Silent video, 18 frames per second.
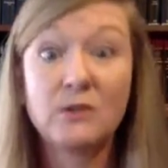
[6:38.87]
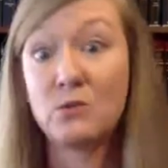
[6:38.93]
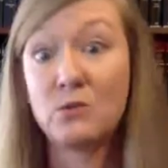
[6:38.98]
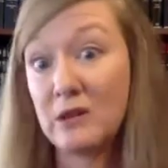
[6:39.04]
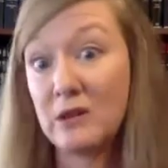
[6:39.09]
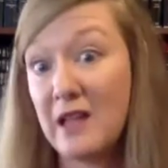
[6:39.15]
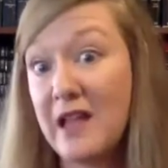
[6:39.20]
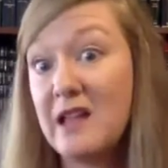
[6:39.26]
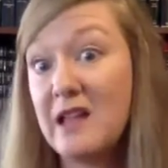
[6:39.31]
are
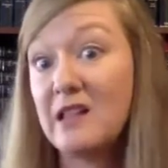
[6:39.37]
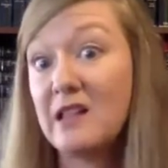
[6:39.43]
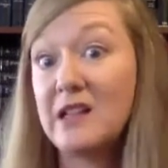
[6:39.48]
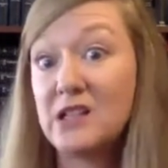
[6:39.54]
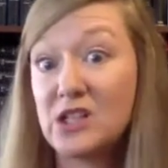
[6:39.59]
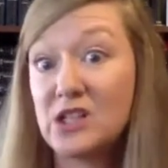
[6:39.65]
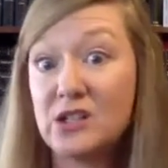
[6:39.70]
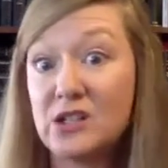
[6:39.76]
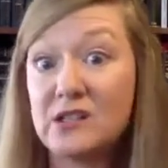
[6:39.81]
more
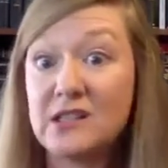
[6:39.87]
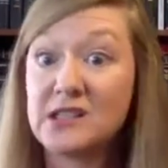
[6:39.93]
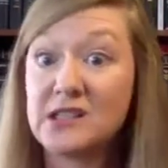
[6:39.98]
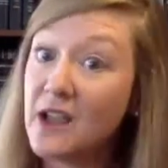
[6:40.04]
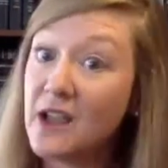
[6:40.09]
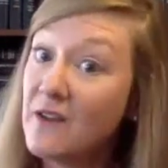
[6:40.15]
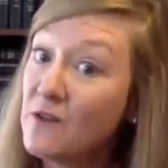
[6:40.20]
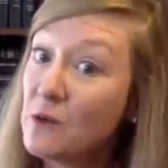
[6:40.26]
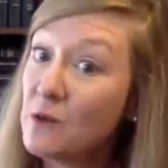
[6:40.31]
likely to
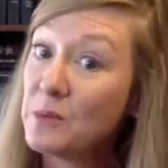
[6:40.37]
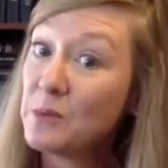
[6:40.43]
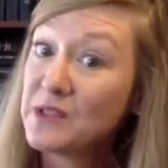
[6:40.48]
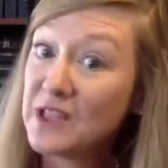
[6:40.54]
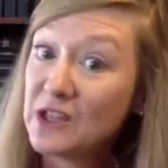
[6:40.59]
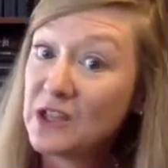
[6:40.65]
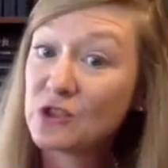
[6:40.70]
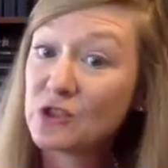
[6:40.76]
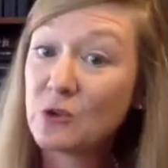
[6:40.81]
discover
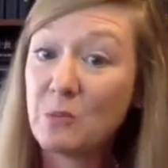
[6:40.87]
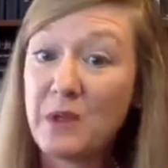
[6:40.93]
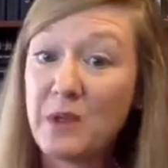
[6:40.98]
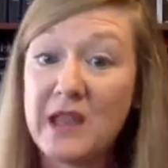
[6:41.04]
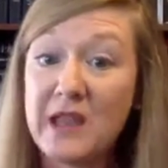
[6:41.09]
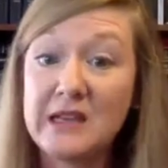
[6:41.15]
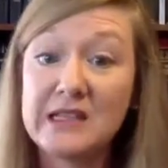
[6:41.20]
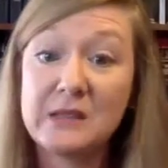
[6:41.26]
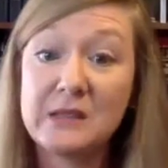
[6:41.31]
potential
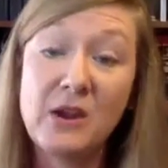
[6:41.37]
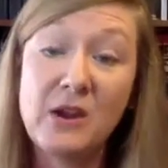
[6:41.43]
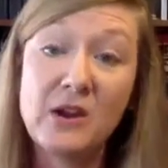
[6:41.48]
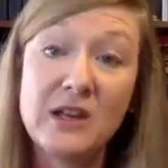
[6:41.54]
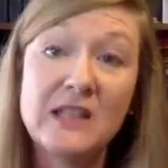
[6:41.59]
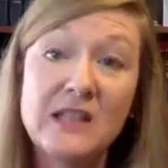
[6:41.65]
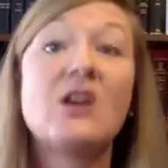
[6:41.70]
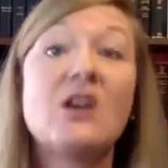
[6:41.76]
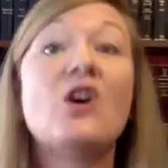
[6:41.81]
pay
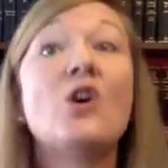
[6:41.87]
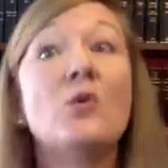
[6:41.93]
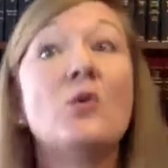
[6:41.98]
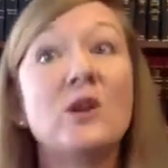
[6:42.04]
disparities,